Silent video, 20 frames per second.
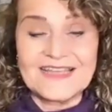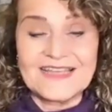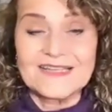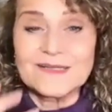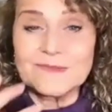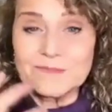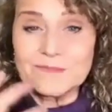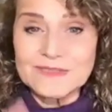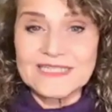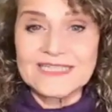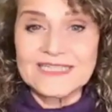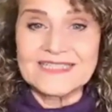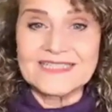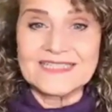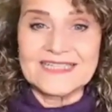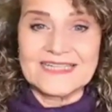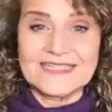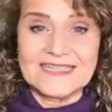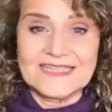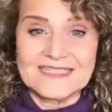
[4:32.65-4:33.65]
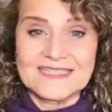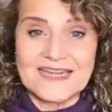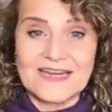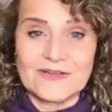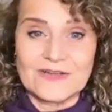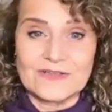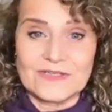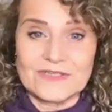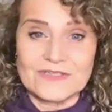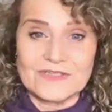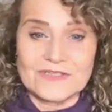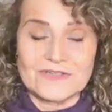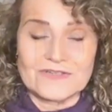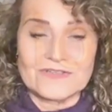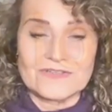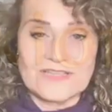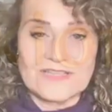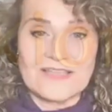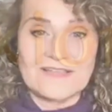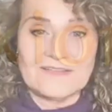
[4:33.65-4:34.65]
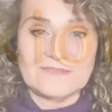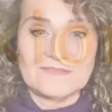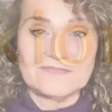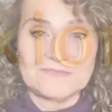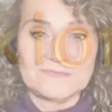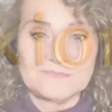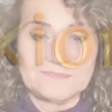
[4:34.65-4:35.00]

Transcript: completely and entirely to yourself